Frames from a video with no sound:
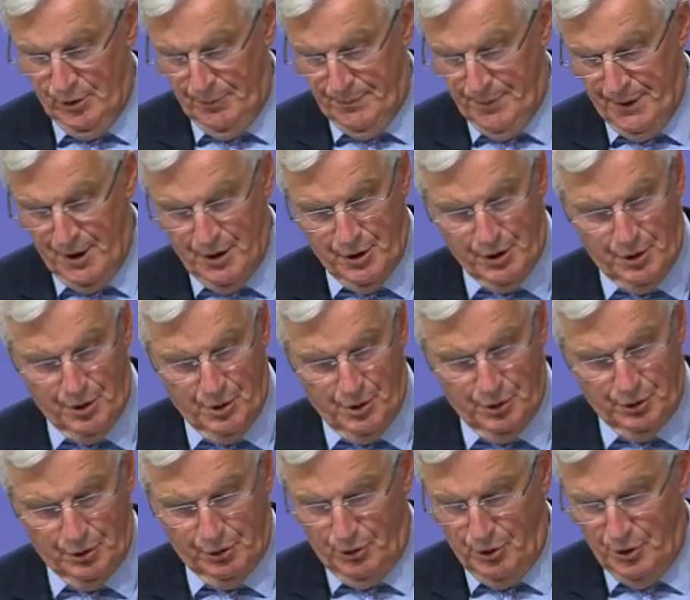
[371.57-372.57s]
That's
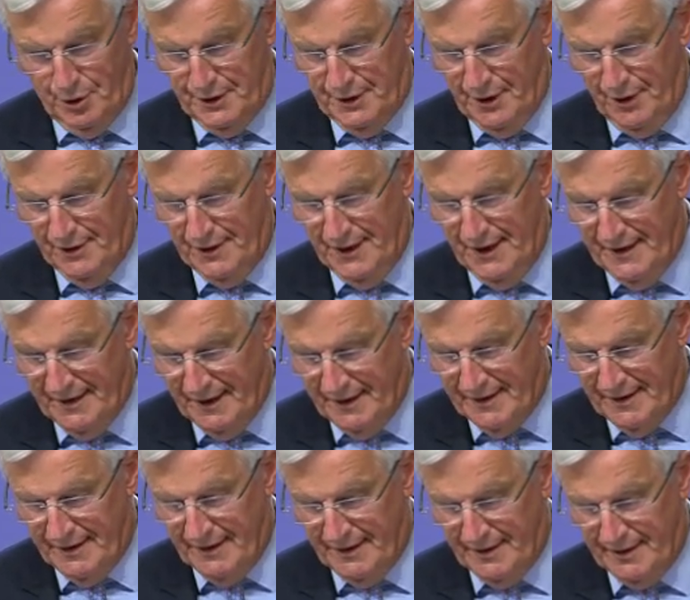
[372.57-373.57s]
less than seven months
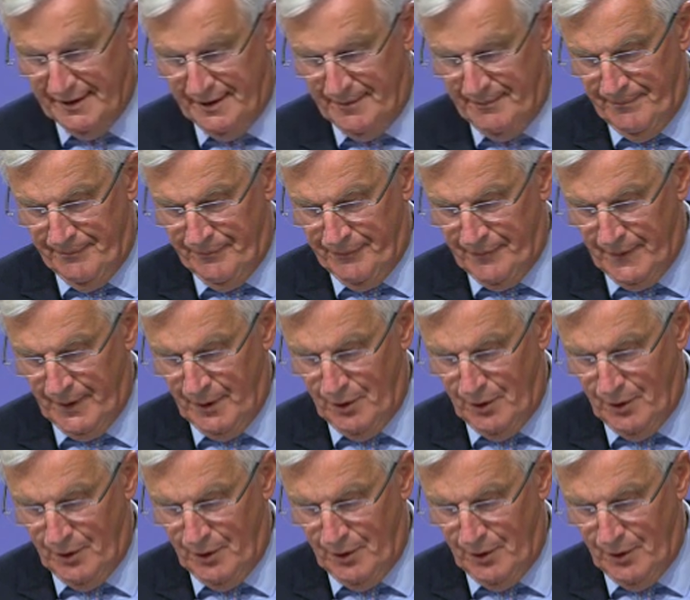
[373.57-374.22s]
away from now.